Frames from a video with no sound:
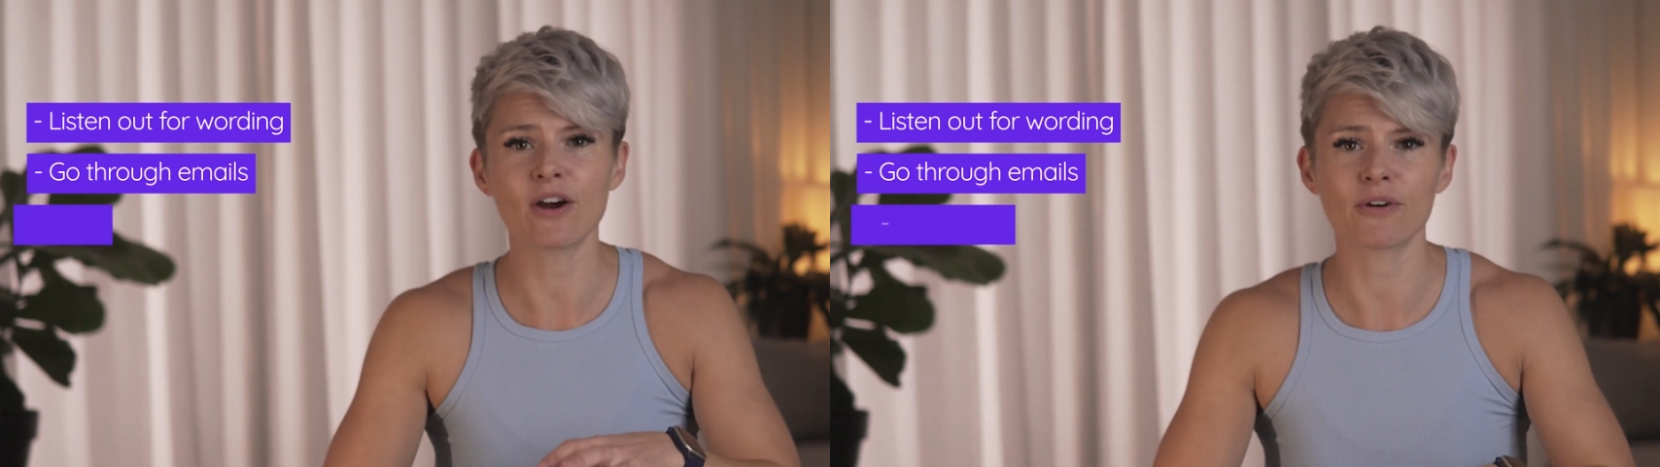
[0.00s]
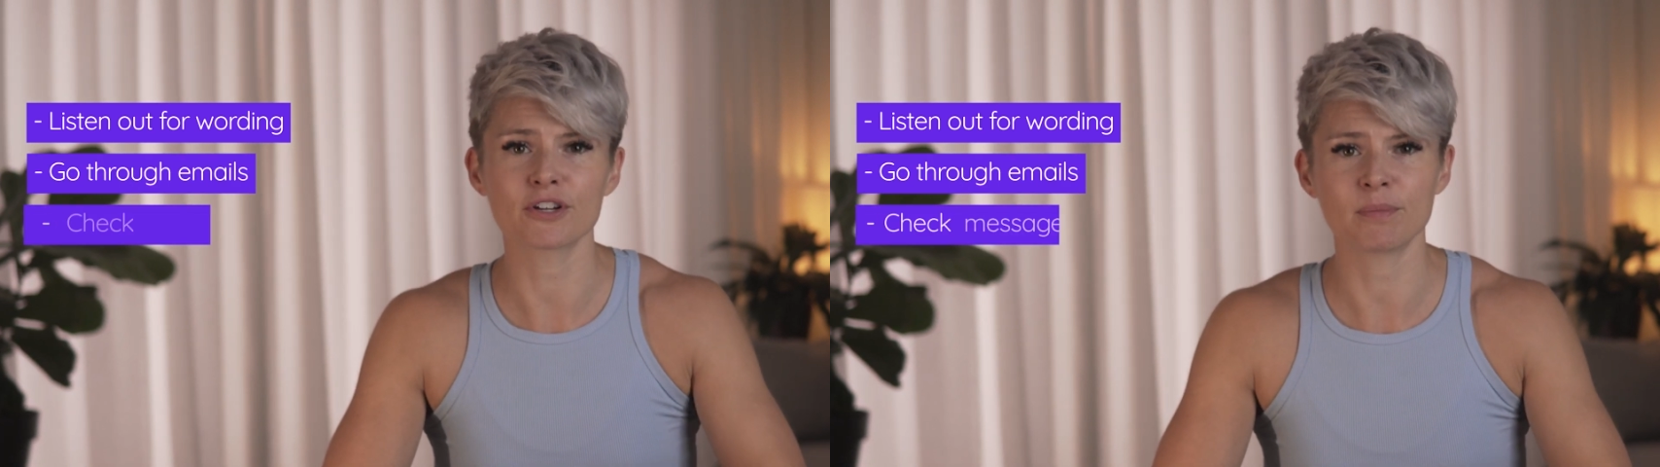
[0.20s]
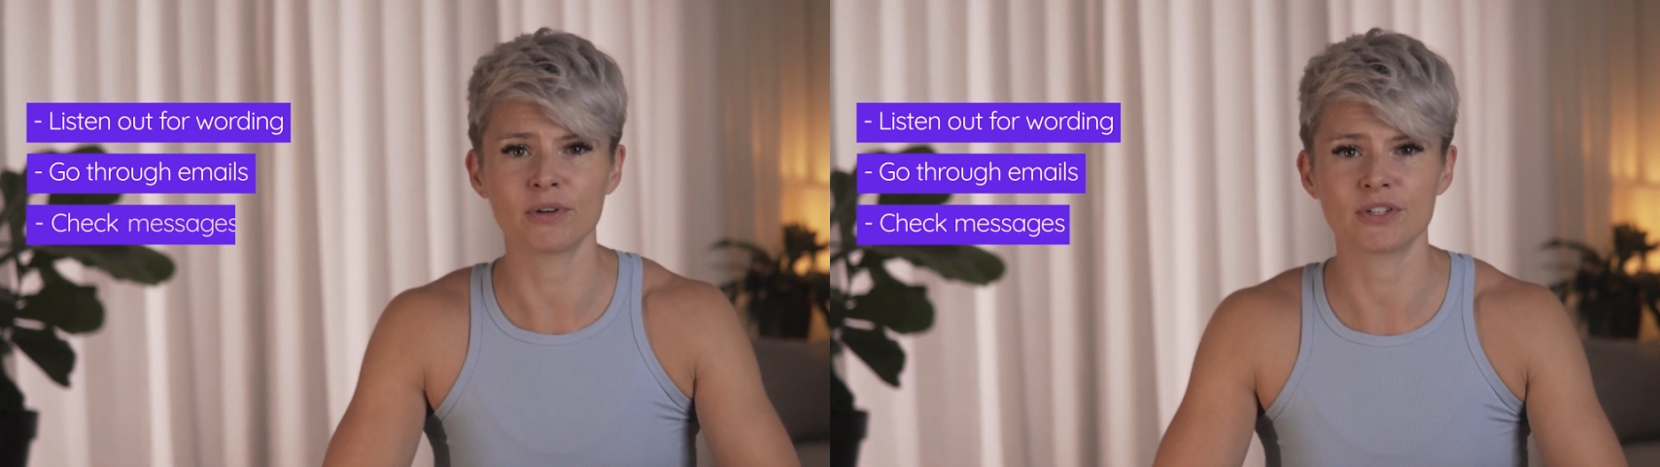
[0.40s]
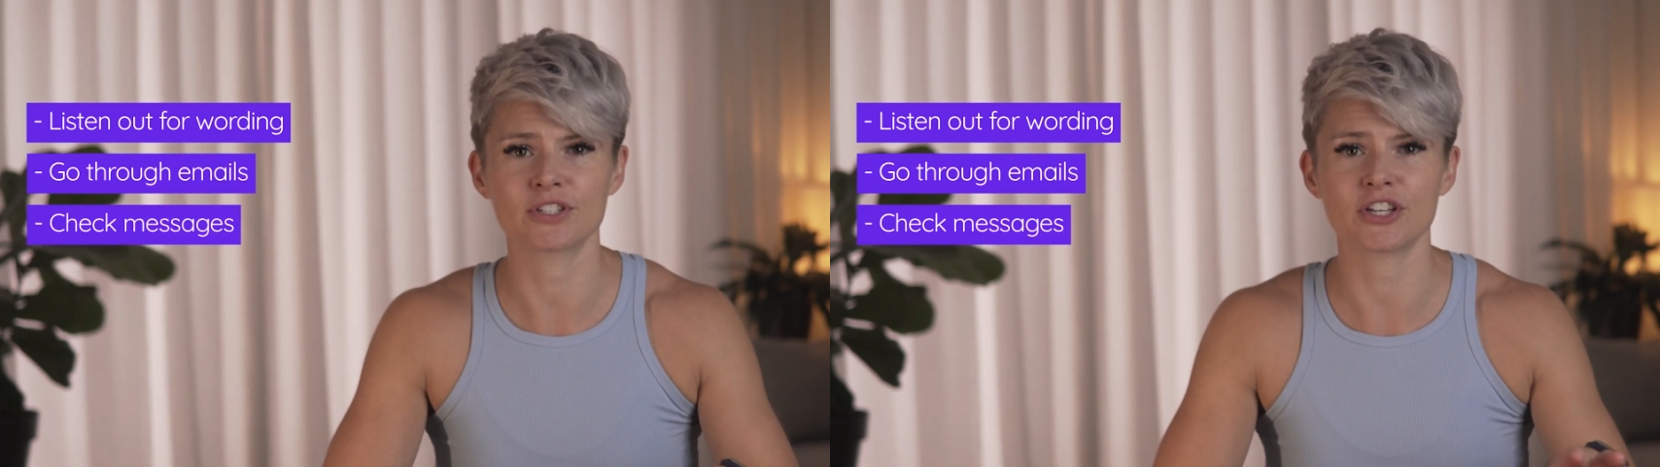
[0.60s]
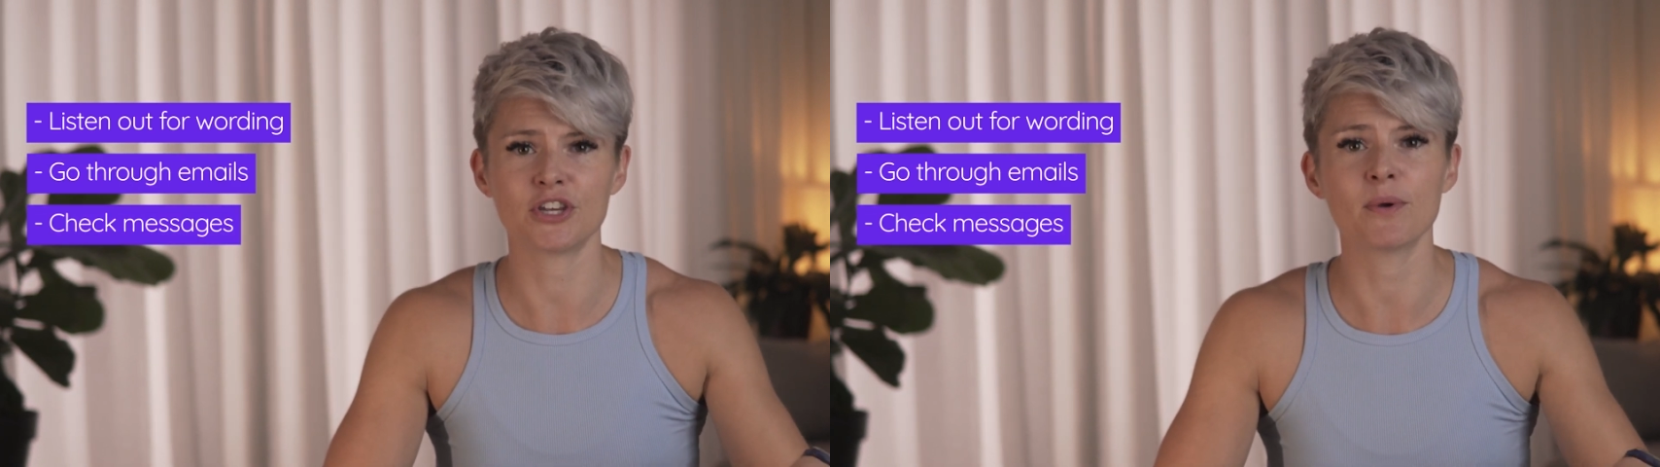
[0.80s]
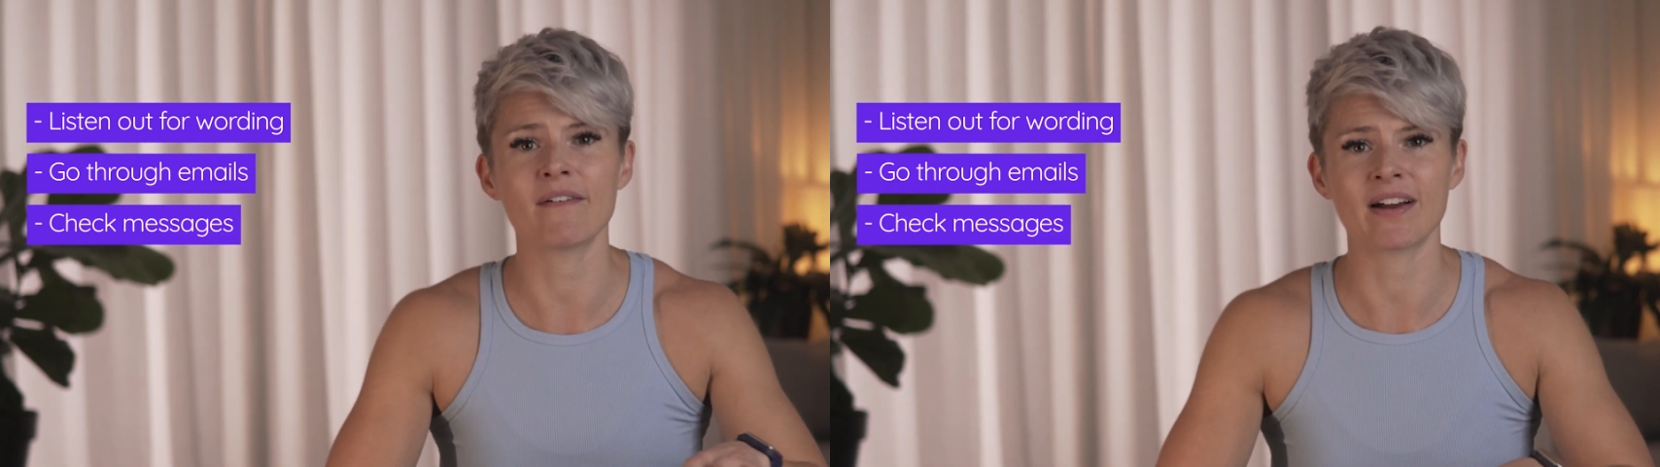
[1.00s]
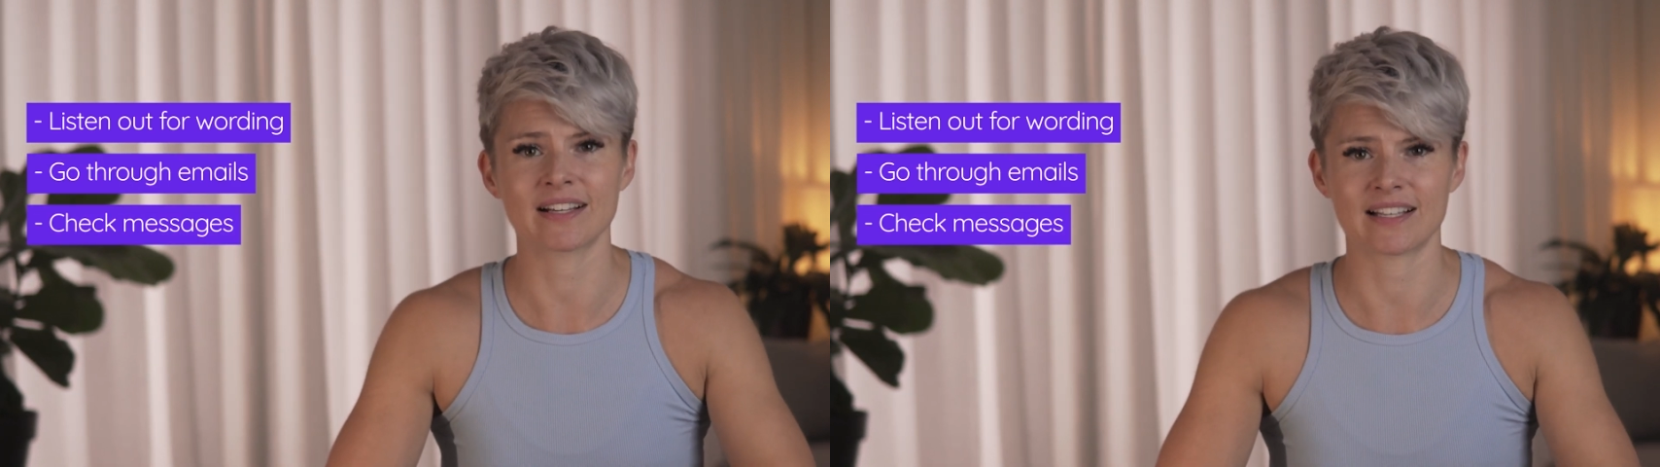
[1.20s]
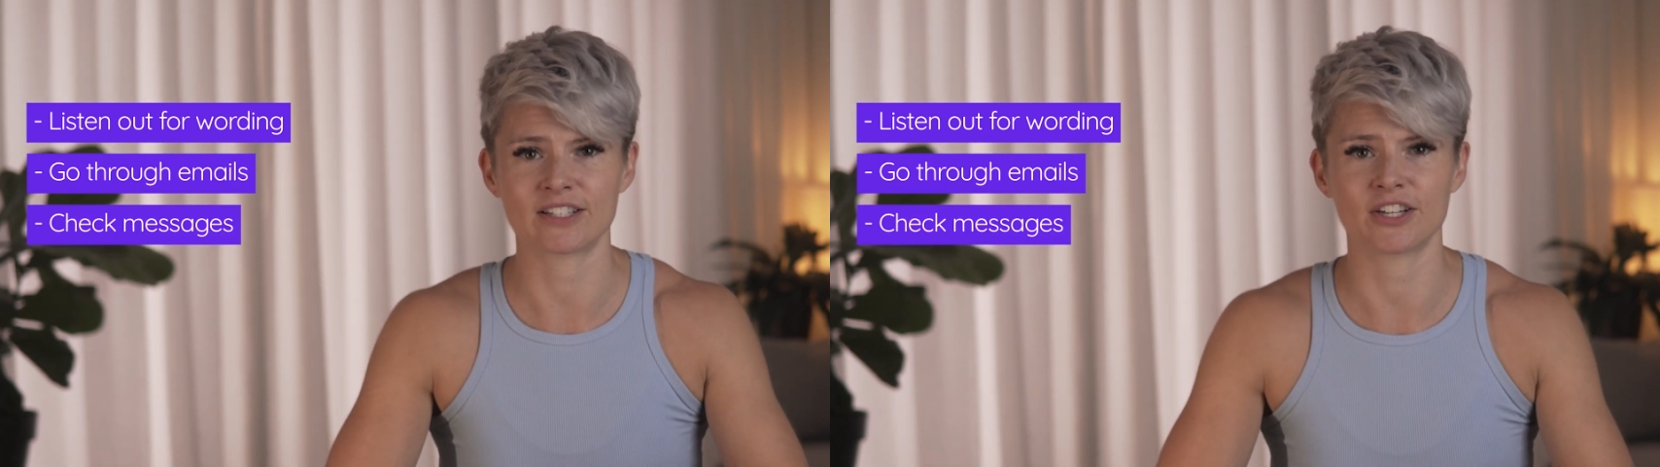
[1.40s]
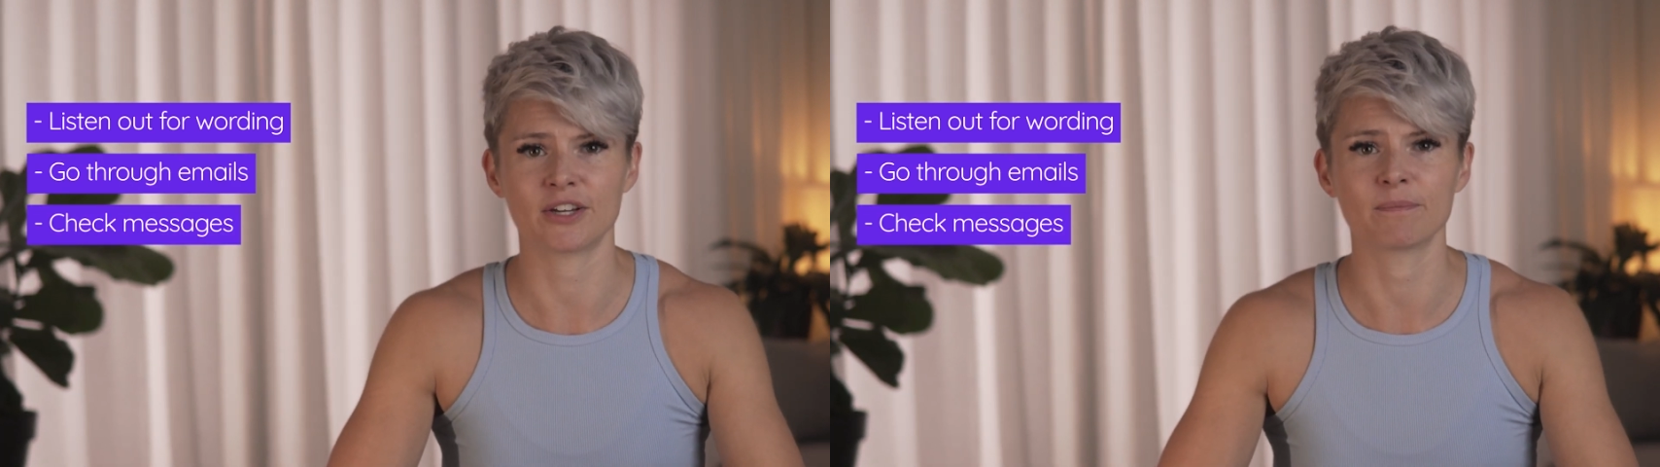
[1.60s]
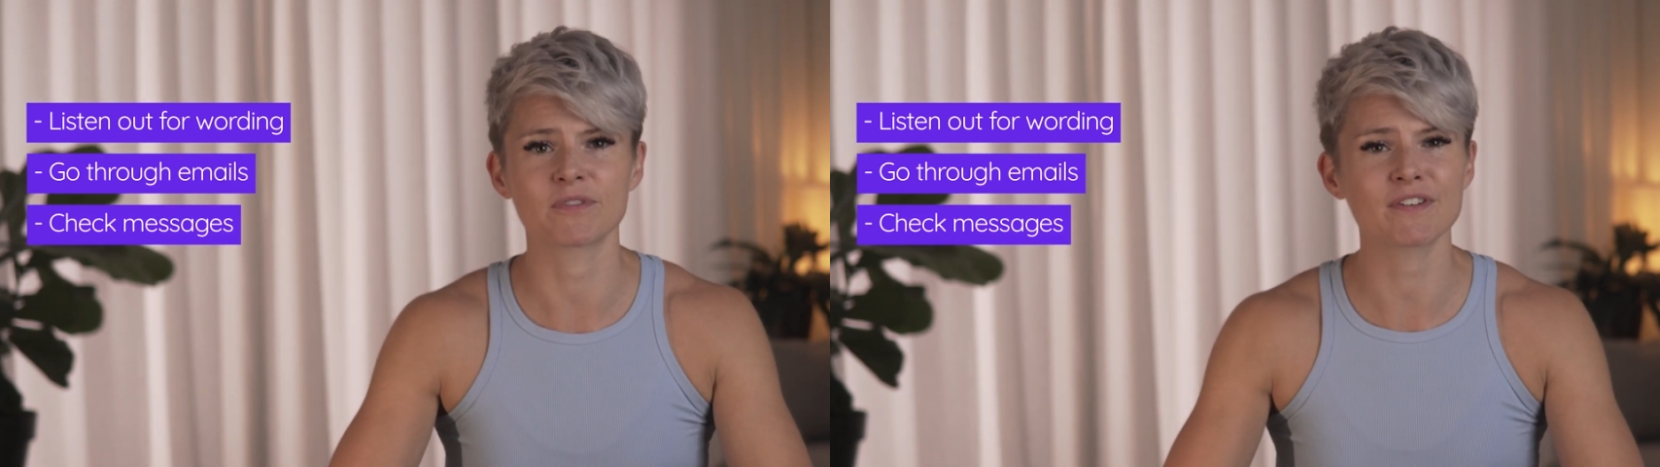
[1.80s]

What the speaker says: correspondence that you have access to